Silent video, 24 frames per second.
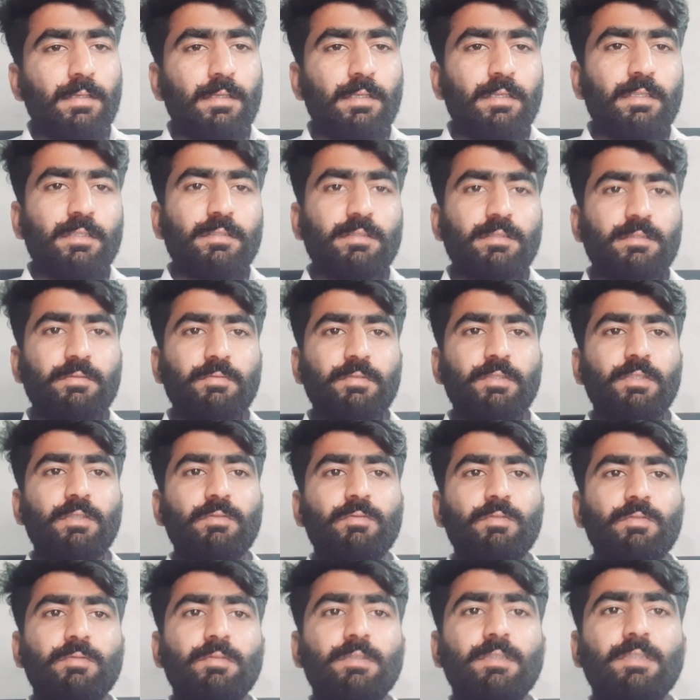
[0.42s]
In this video
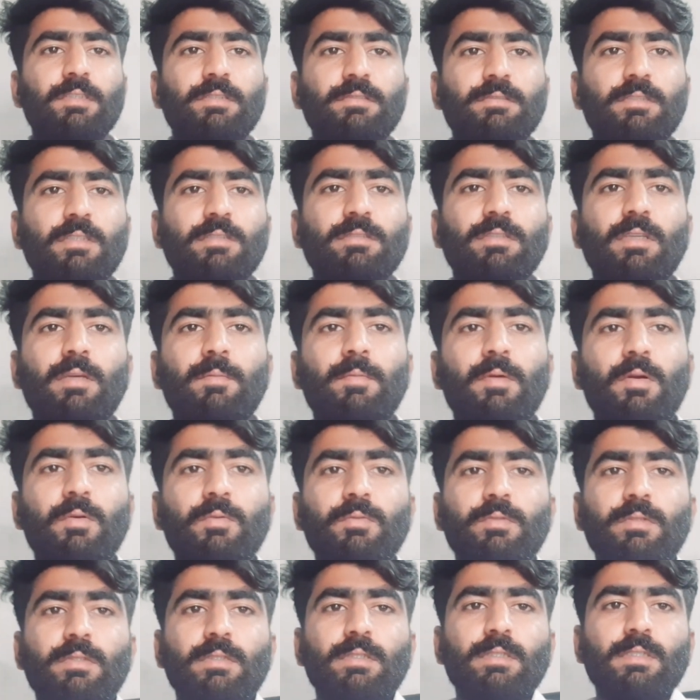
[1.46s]
we will discuss
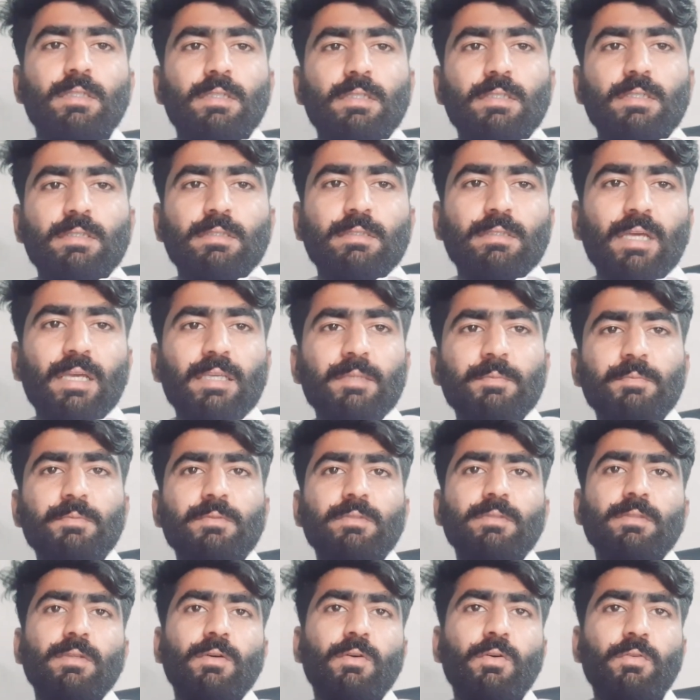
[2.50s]
about
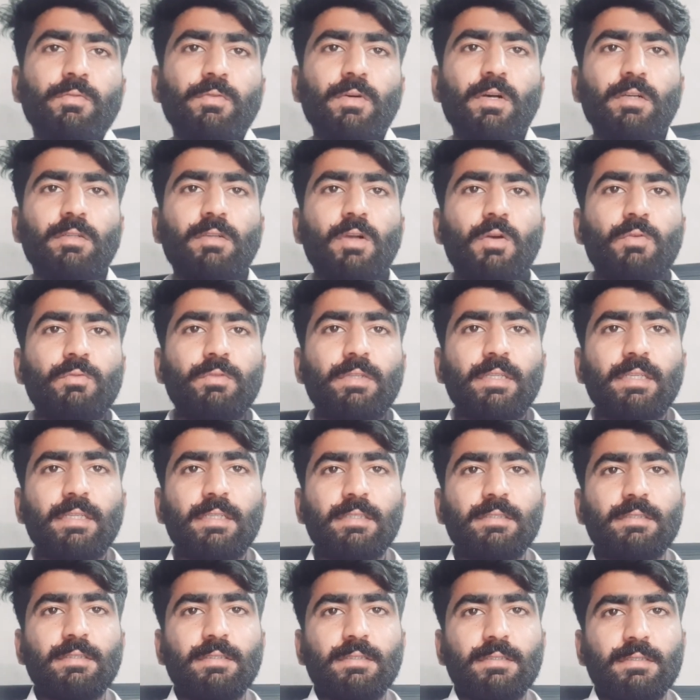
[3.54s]
types of
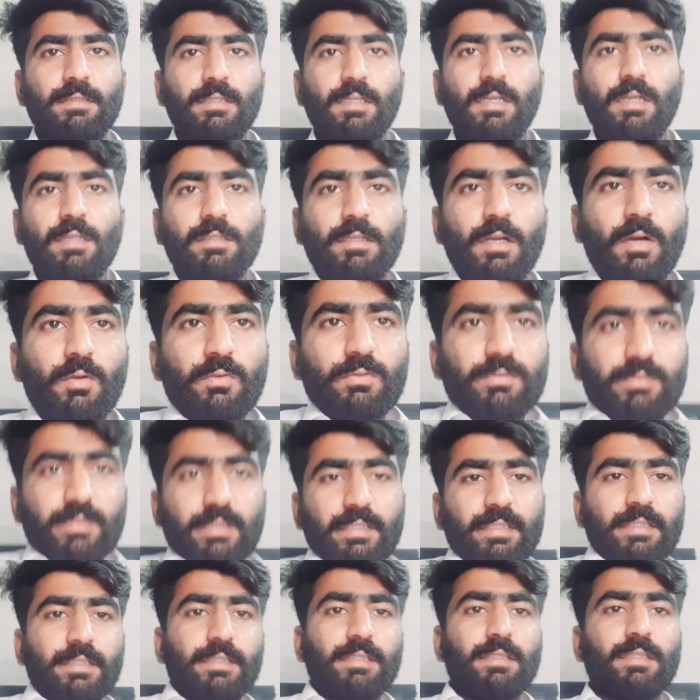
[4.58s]
accounts
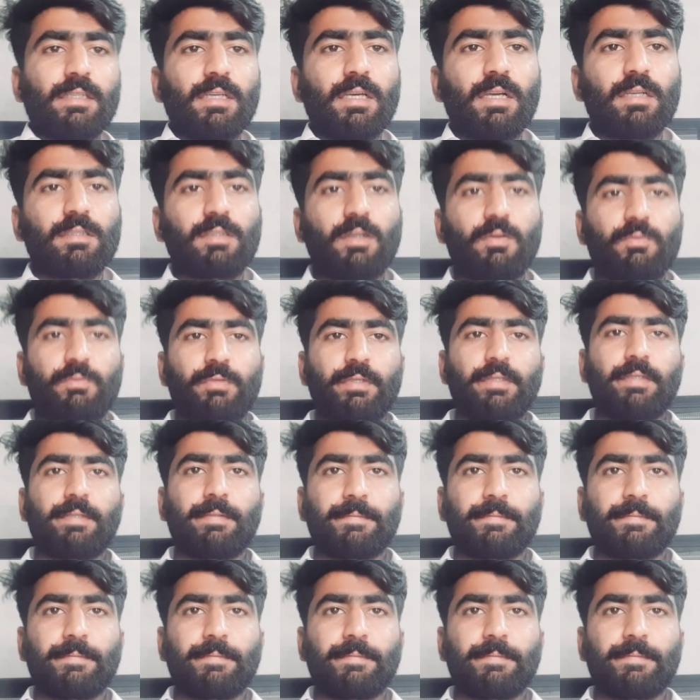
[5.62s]
in accounting.